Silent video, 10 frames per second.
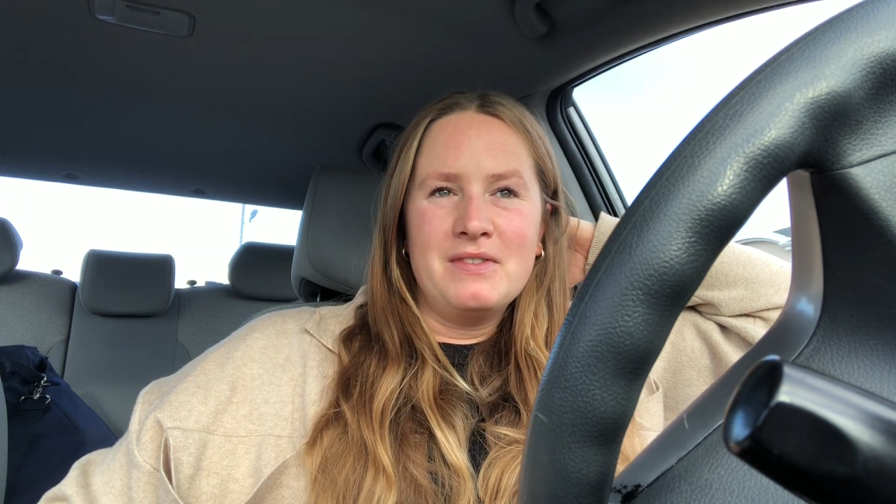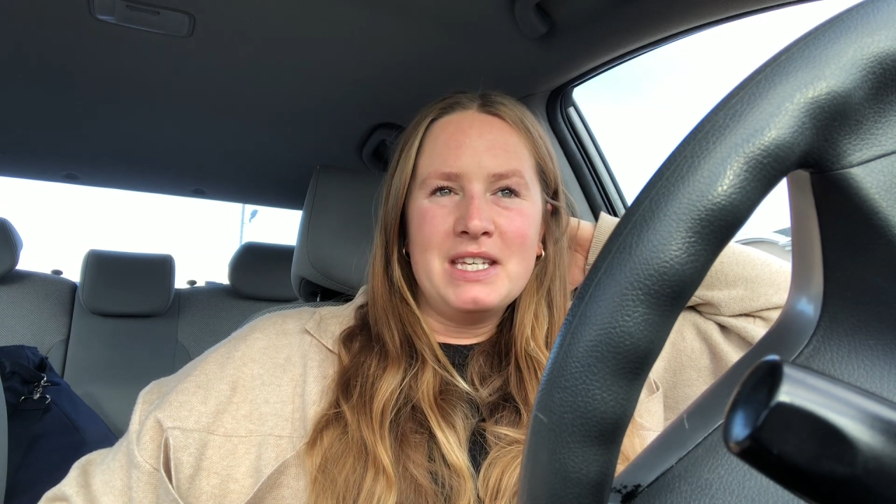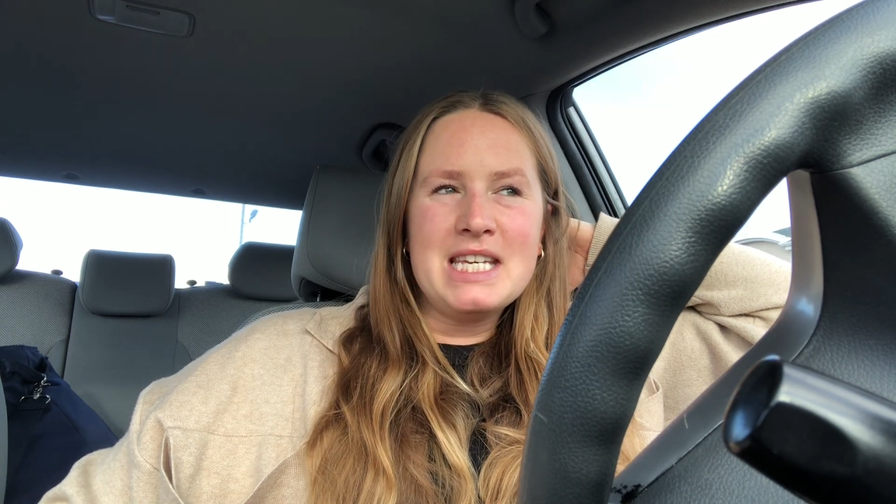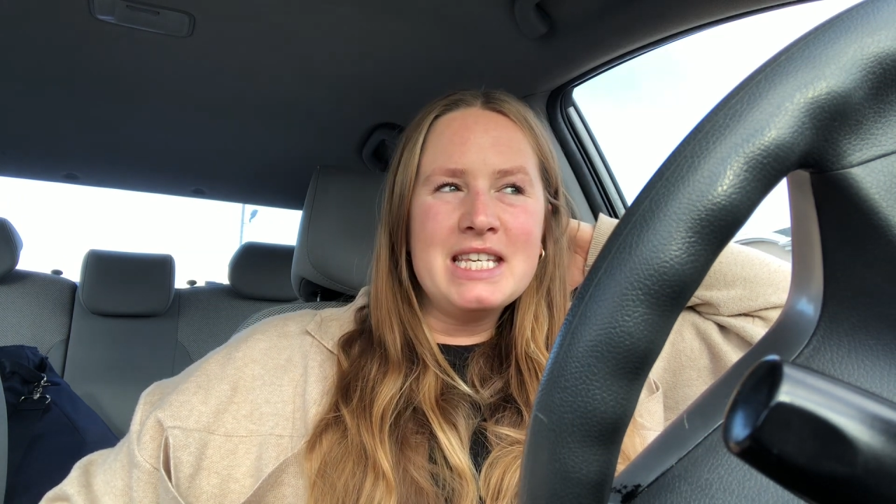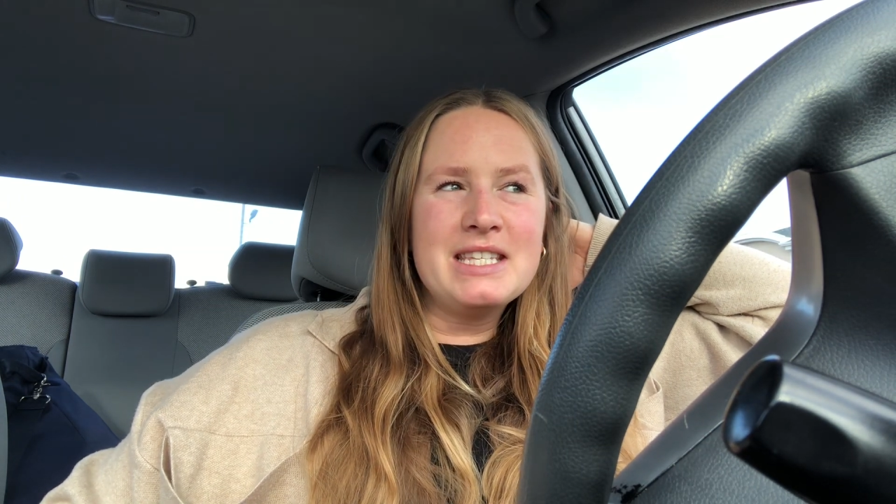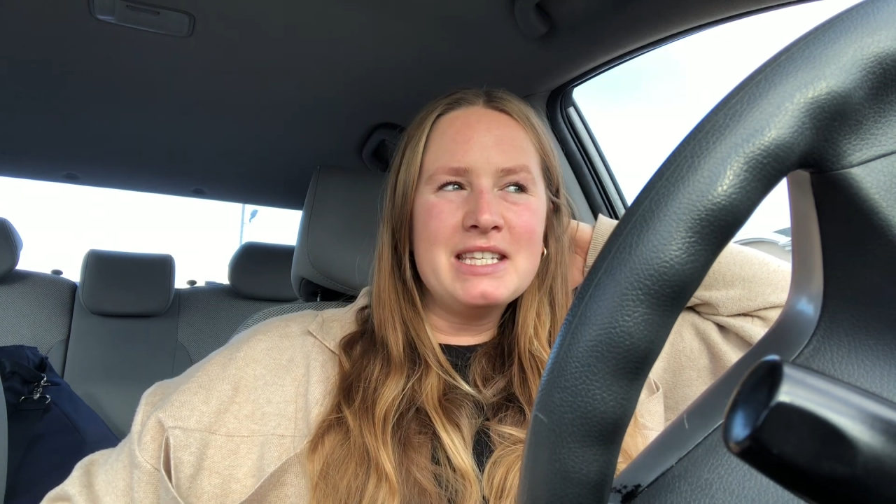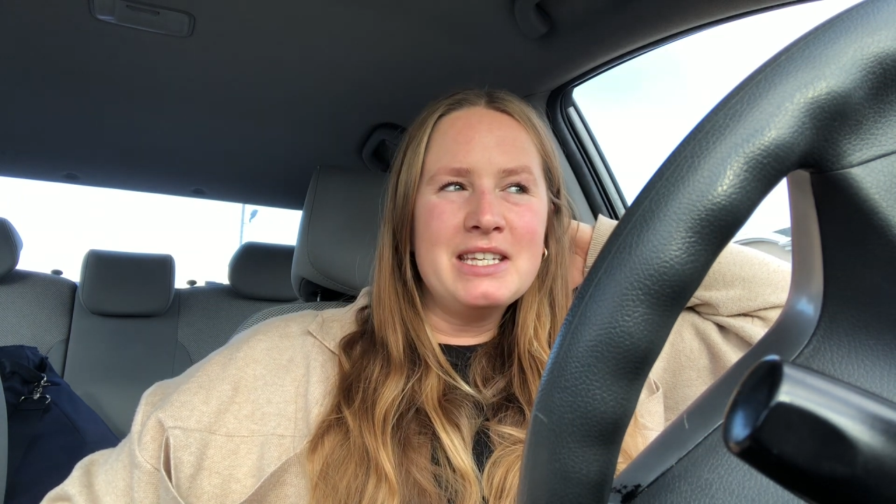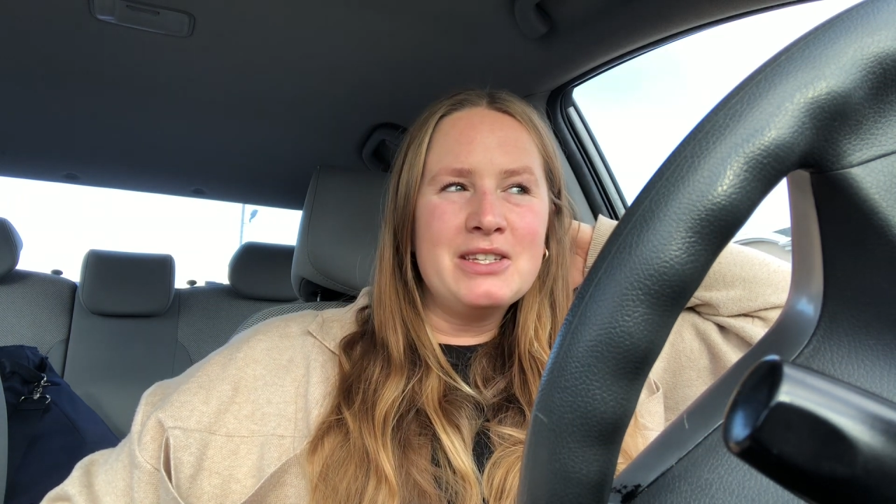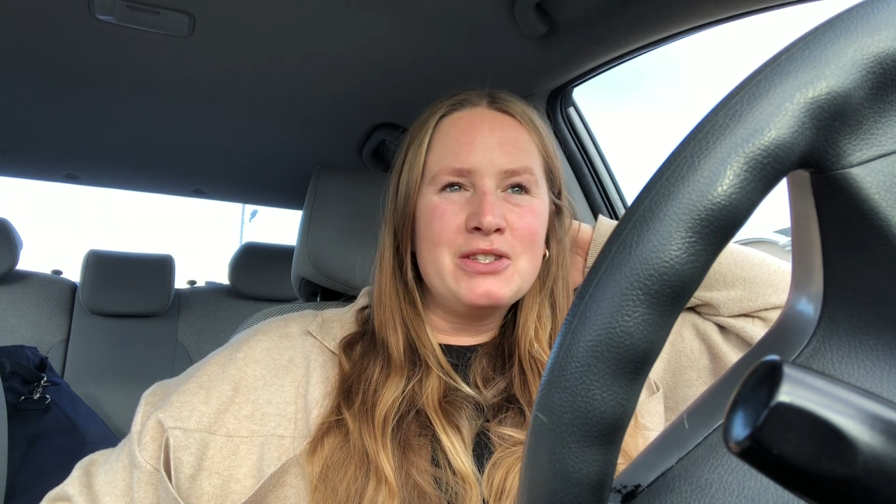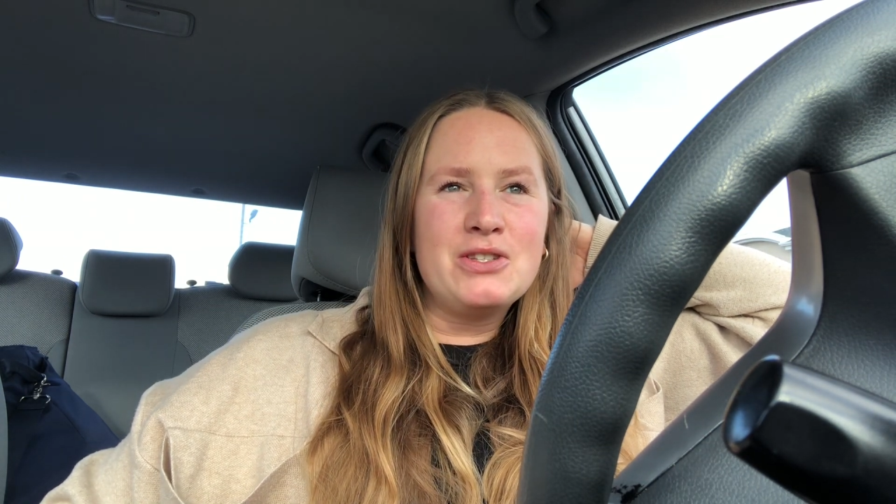
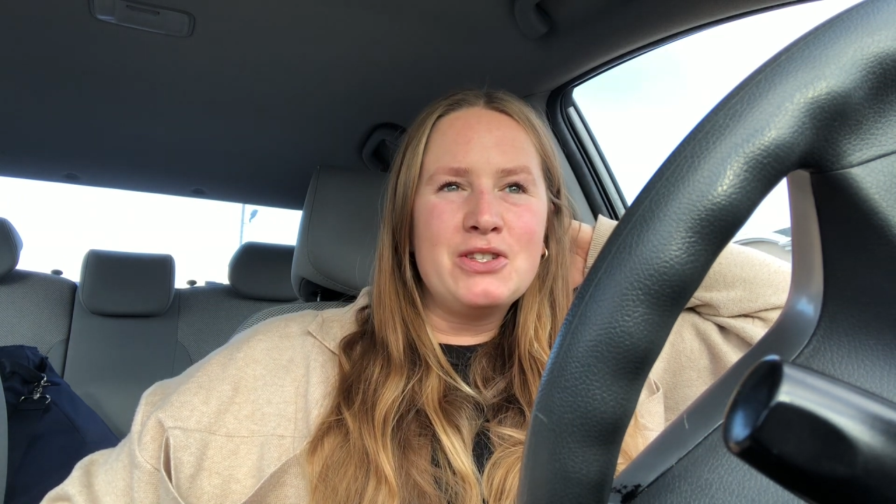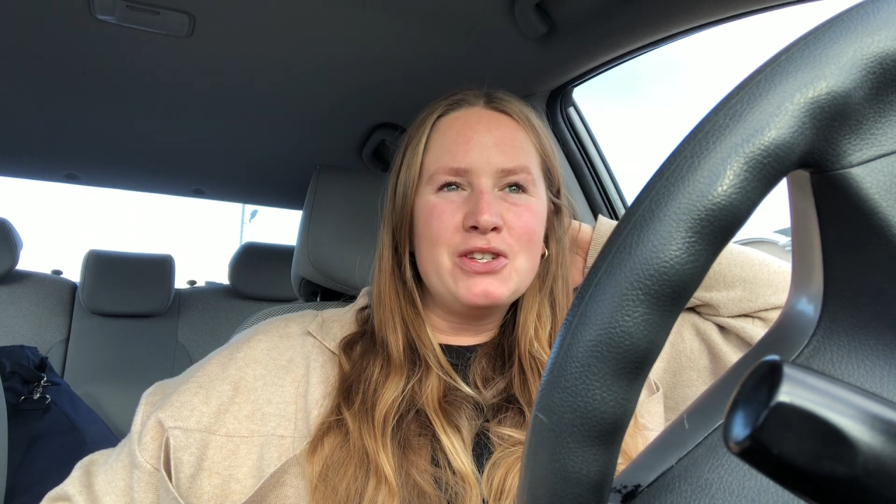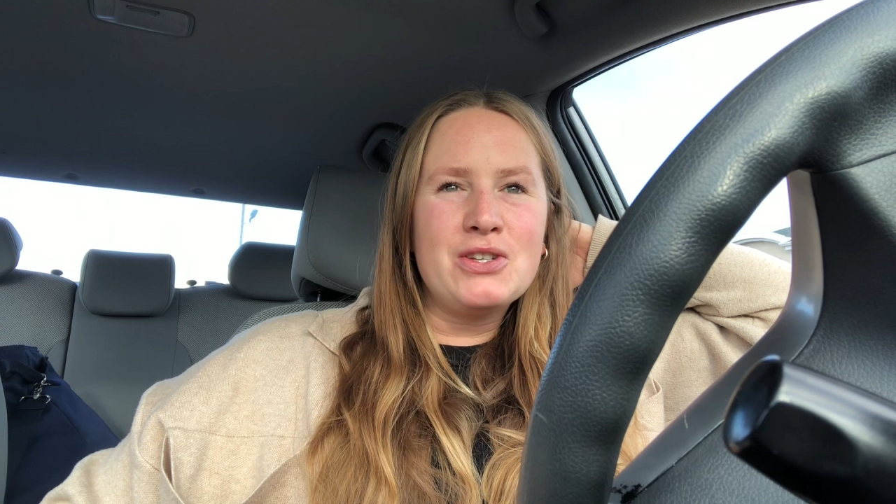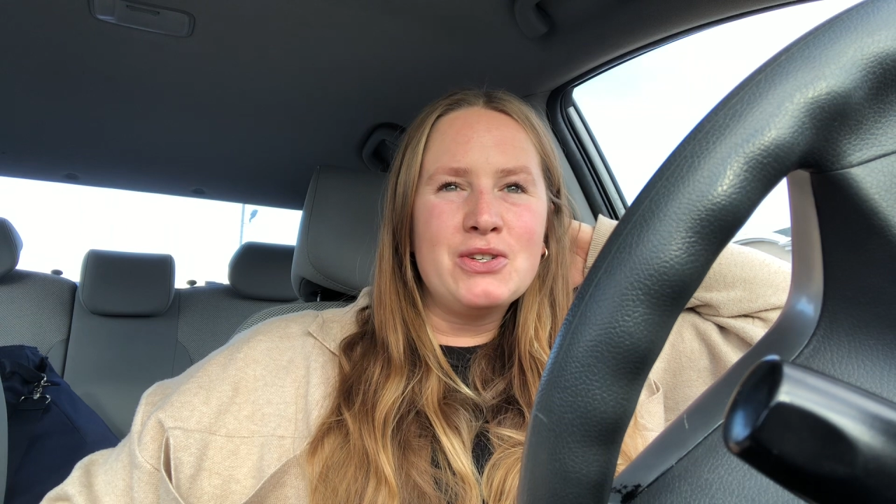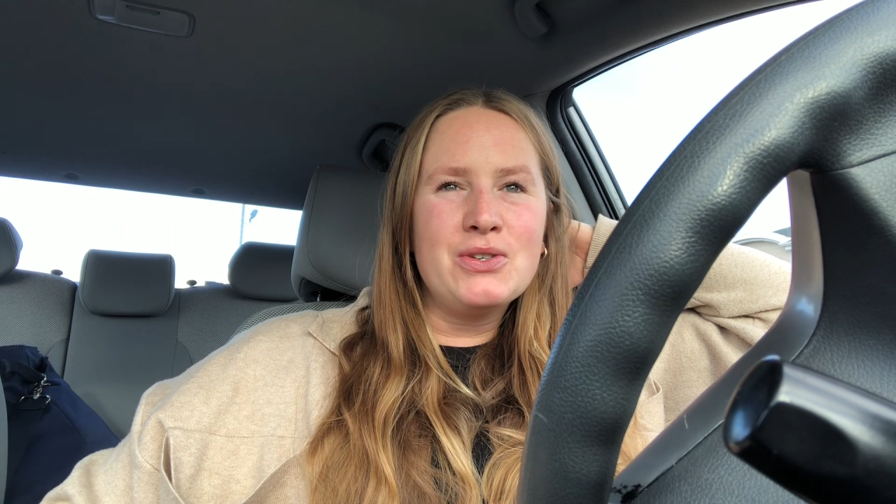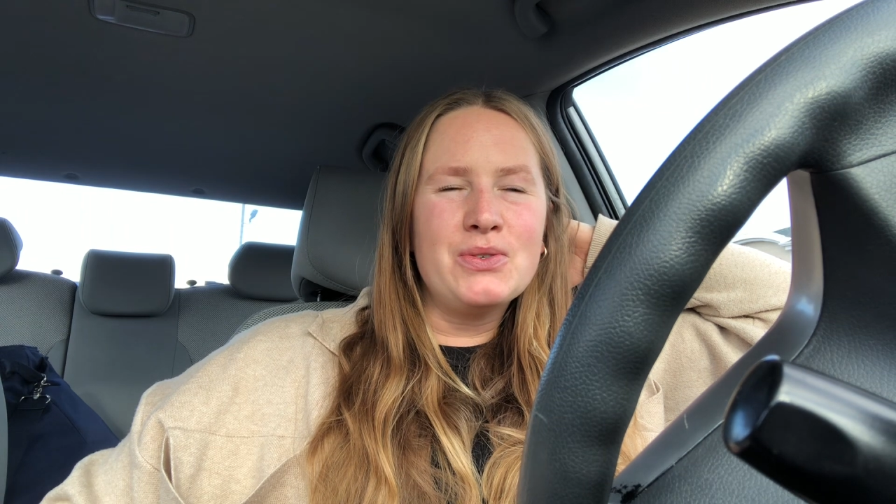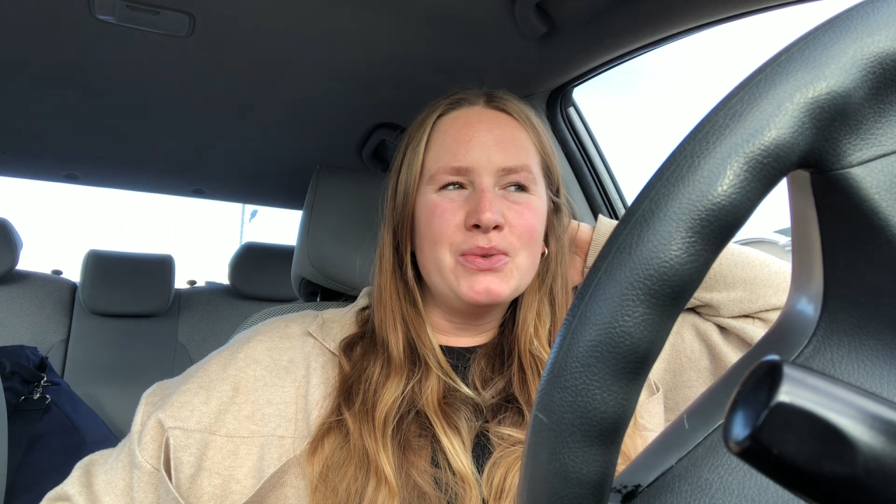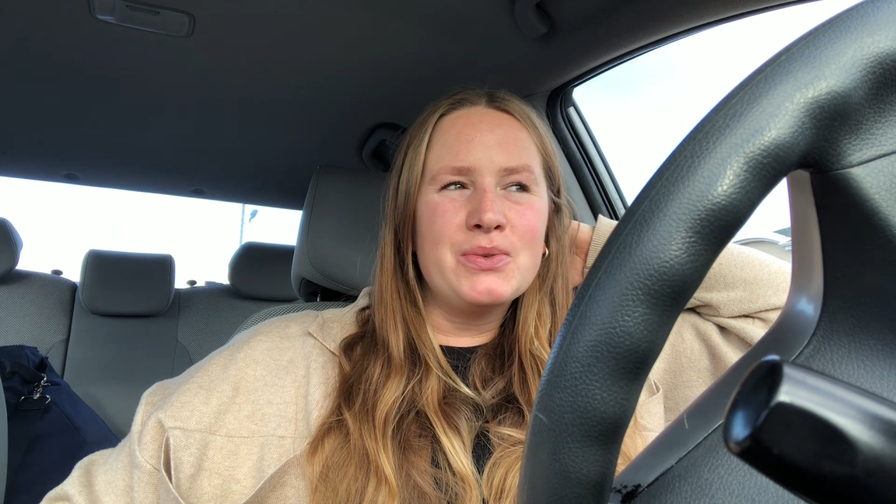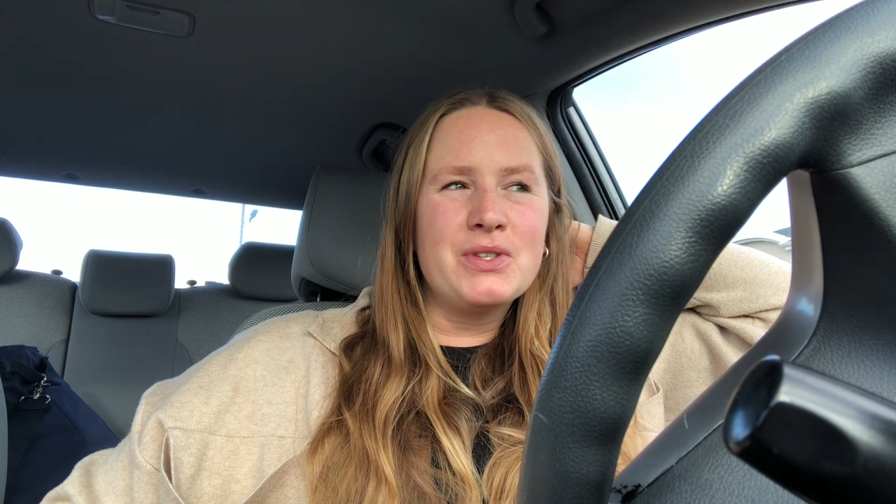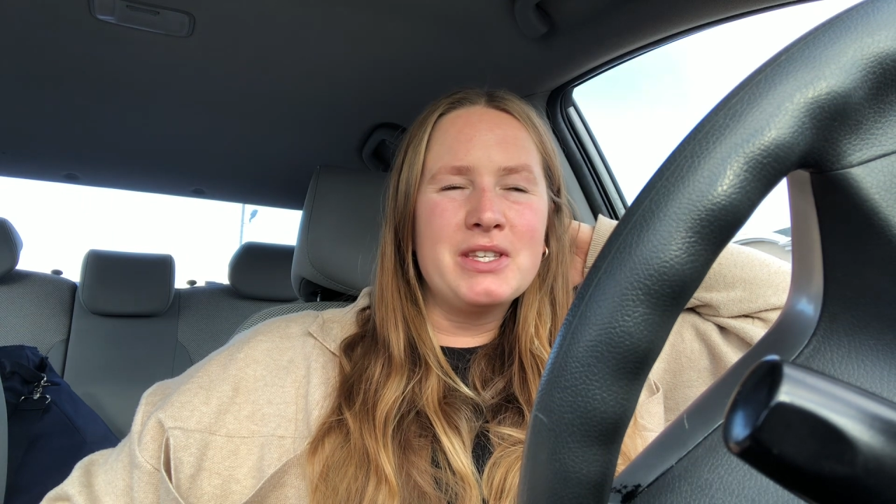easy
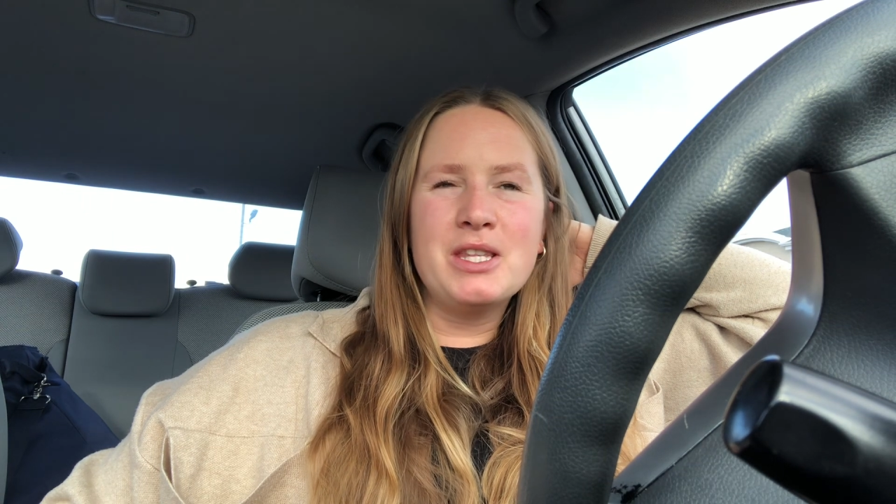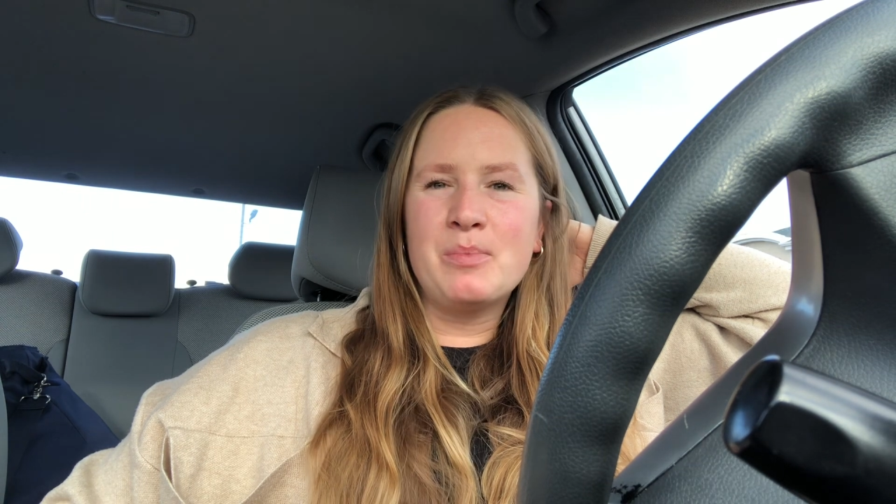to see the